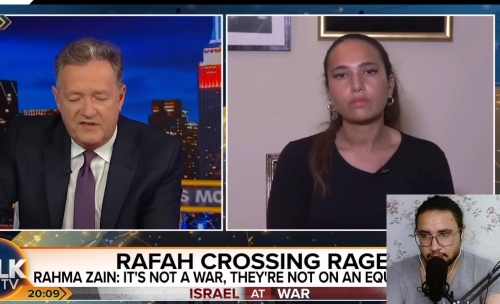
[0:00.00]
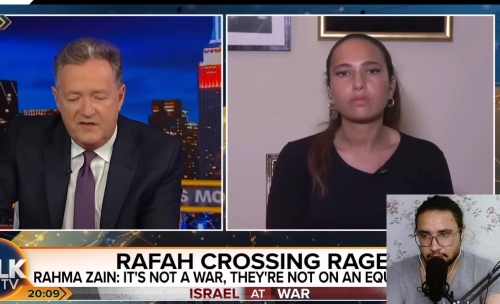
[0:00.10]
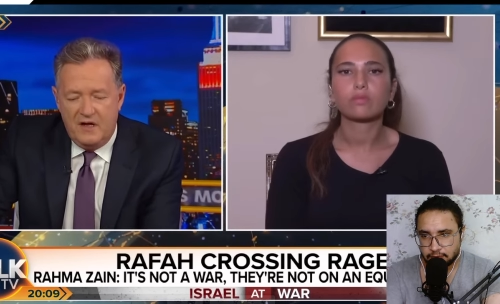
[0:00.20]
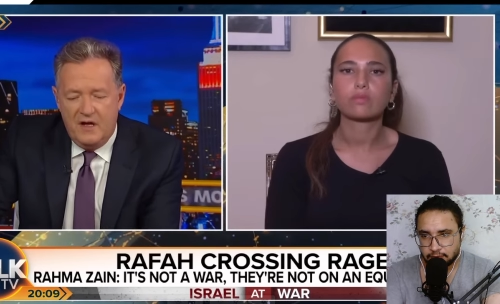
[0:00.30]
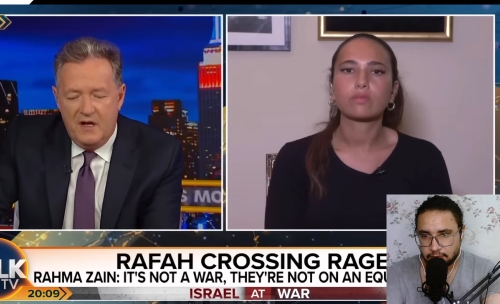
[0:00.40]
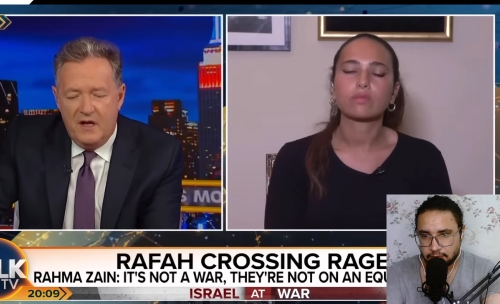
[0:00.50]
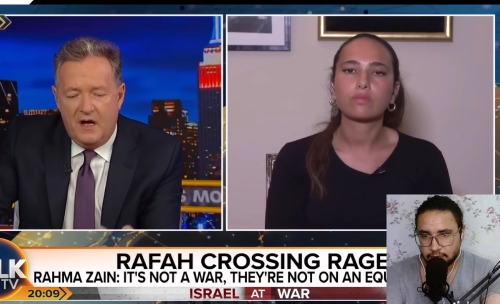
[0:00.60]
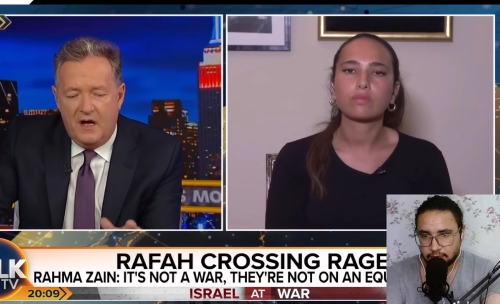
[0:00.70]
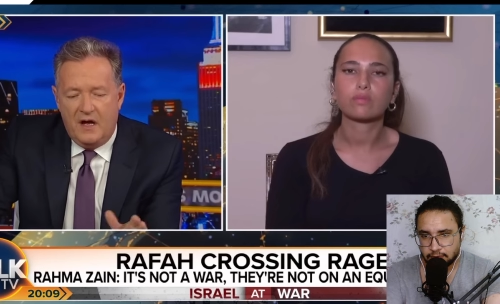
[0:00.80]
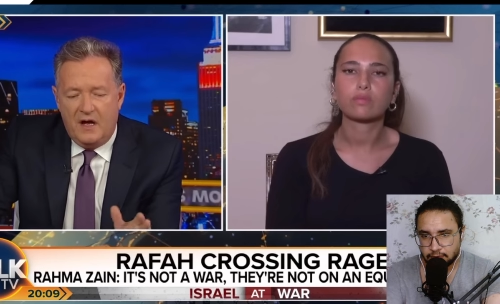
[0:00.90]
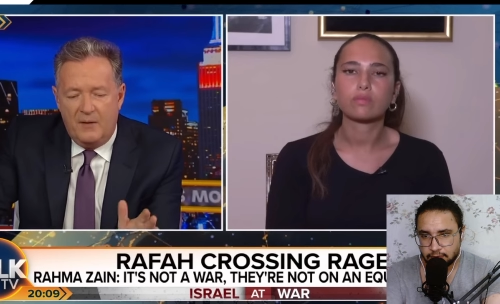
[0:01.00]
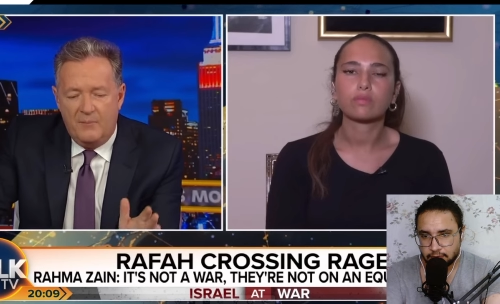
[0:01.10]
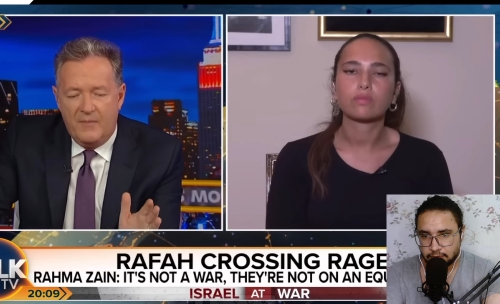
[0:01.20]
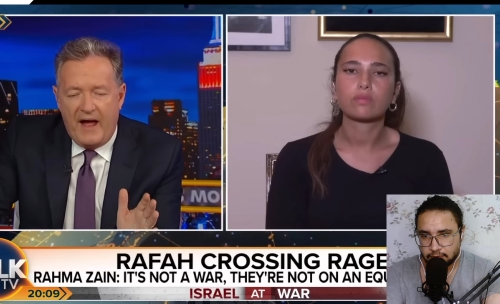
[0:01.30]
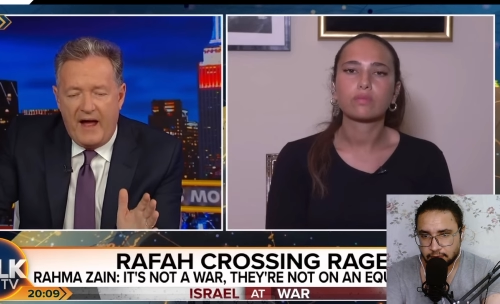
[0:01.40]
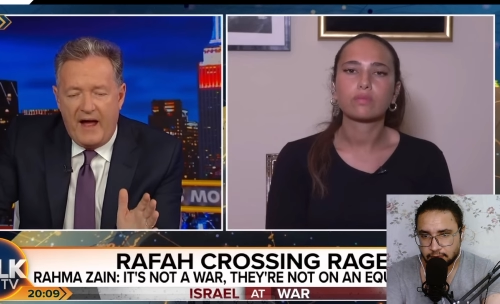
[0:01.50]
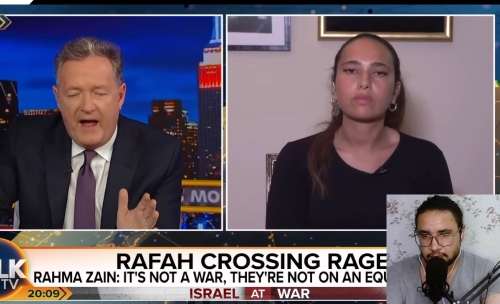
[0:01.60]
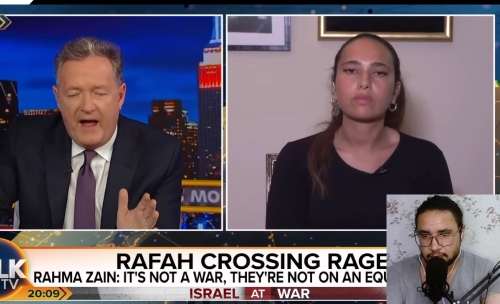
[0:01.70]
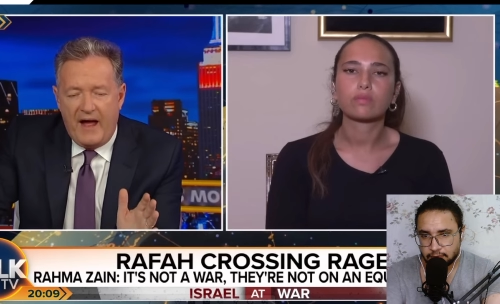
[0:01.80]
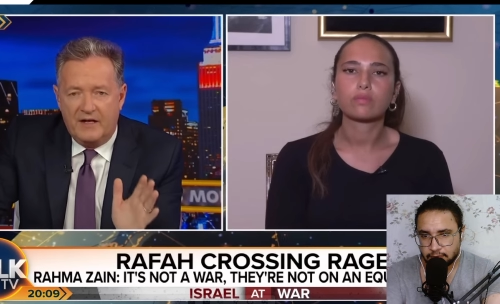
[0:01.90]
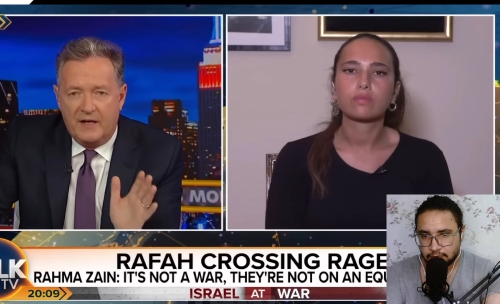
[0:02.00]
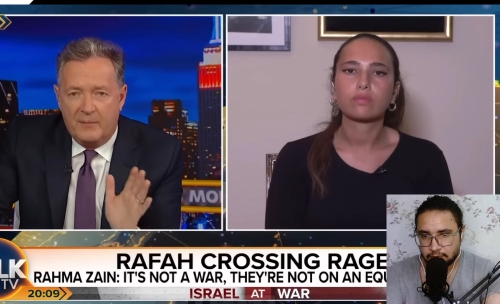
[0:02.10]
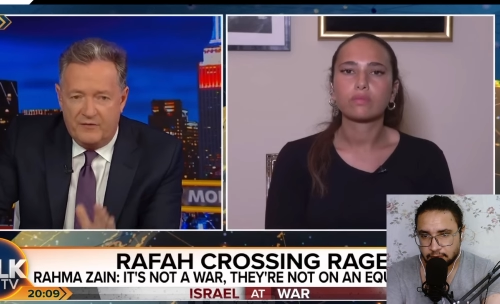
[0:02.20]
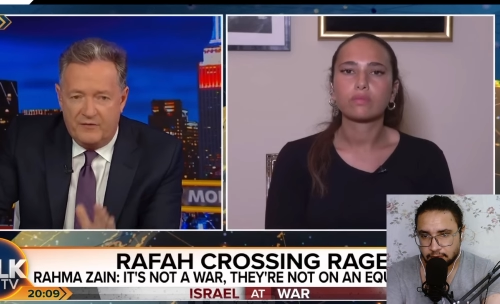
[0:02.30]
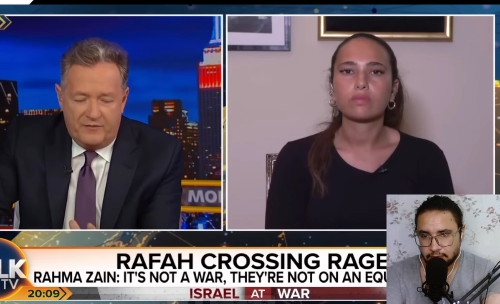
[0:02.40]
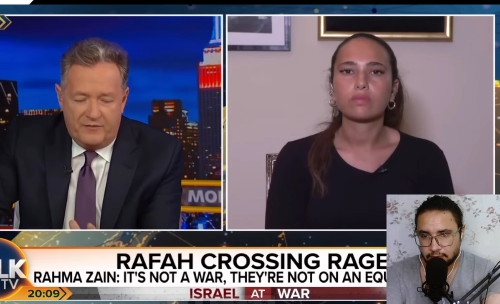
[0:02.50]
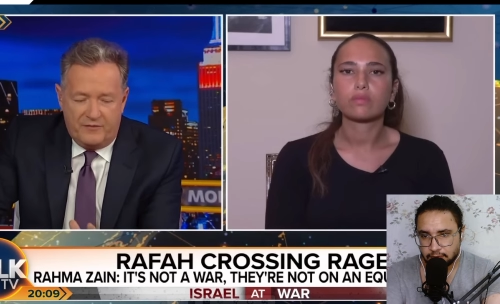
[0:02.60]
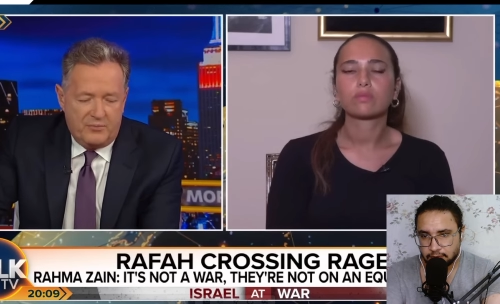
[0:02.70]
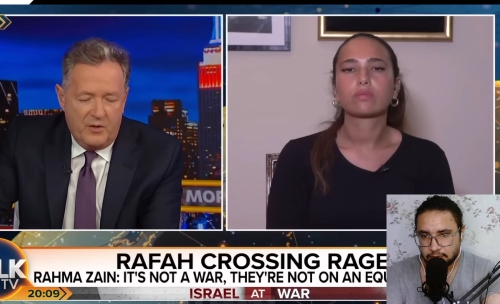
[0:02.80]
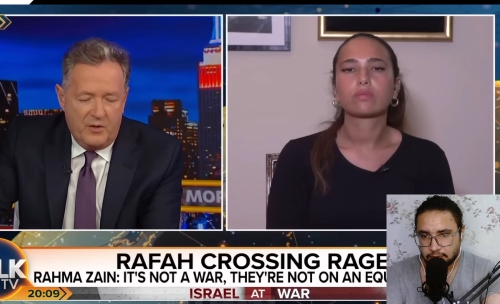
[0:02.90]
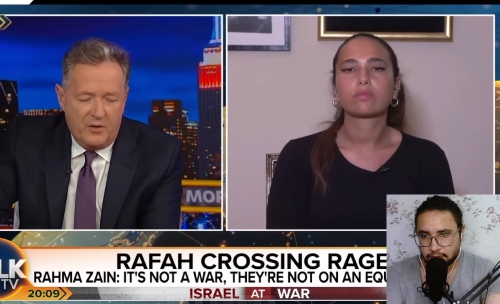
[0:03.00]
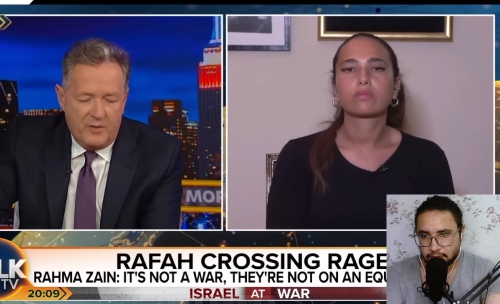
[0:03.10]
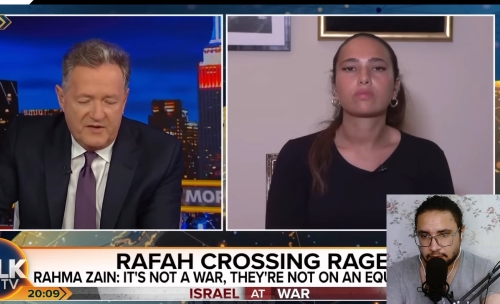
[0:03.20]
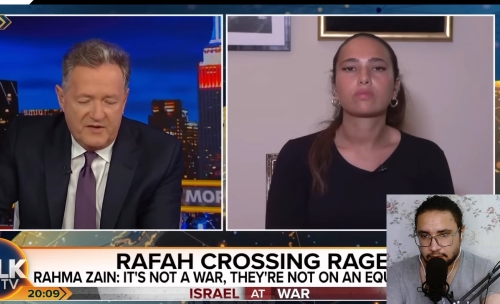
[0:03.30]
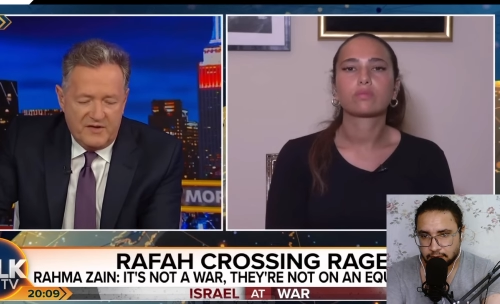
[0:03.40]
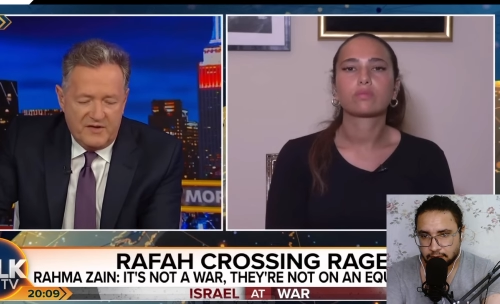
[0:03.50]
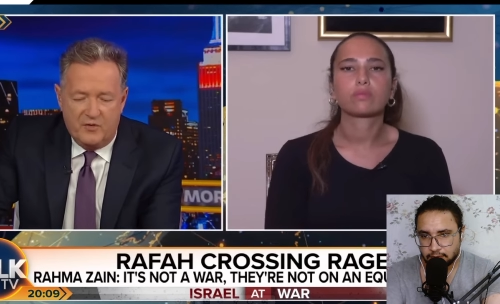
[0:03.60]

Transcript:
Speaker 1: um, and a number of uh, pro Israel voices.